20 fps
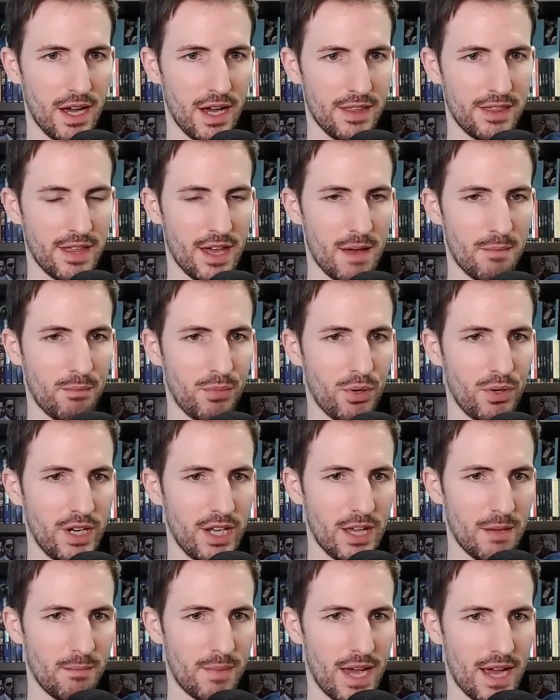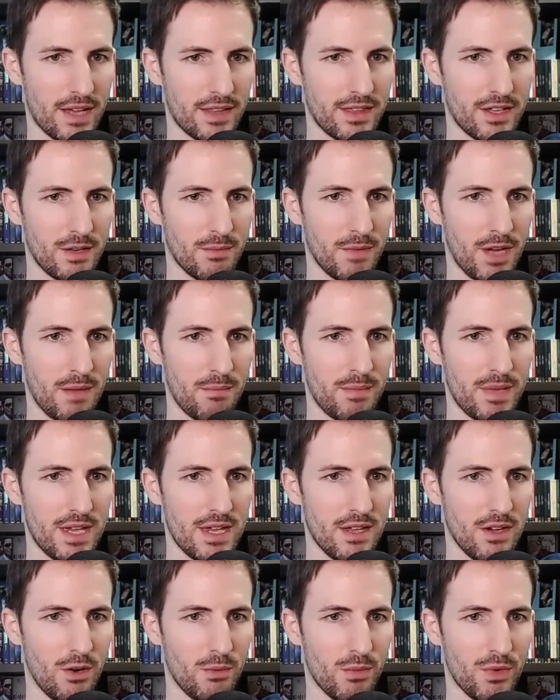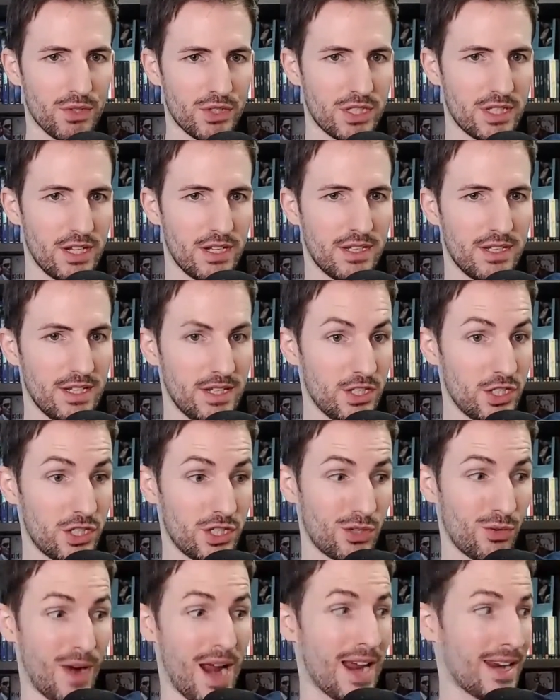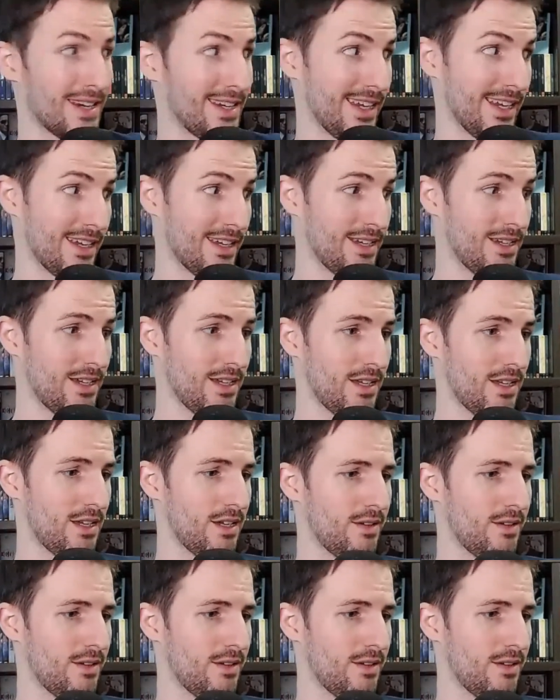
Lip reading: I thought putting it back there might be almost distracting.